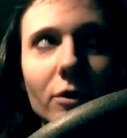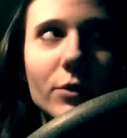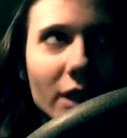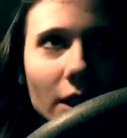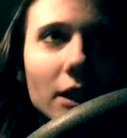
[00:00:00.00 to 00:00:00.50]
was
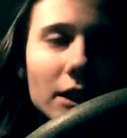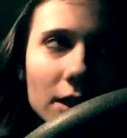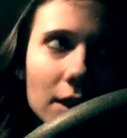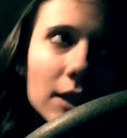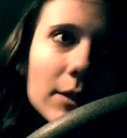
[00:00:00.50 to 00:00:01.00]
really
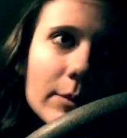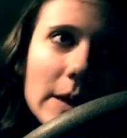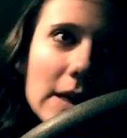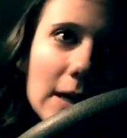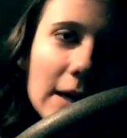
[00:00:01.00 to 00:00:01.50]
good.
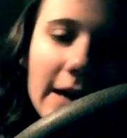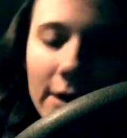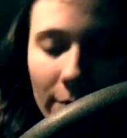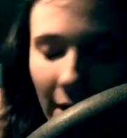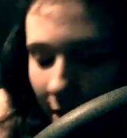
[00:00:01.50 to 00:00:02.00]
But,
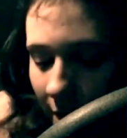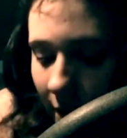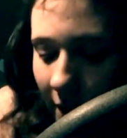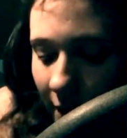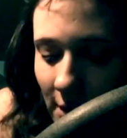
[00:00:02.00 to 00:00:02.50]
anyway,
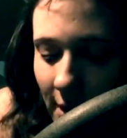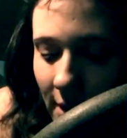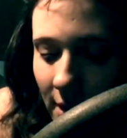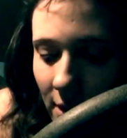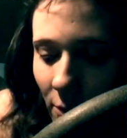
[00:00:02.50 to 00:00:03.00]

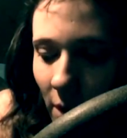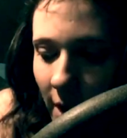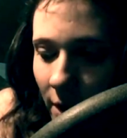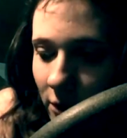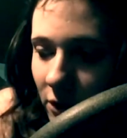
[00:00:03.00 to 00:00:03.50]
let's see,
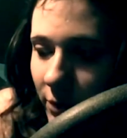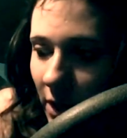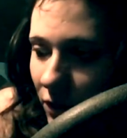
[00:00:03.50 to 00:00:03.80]
what else?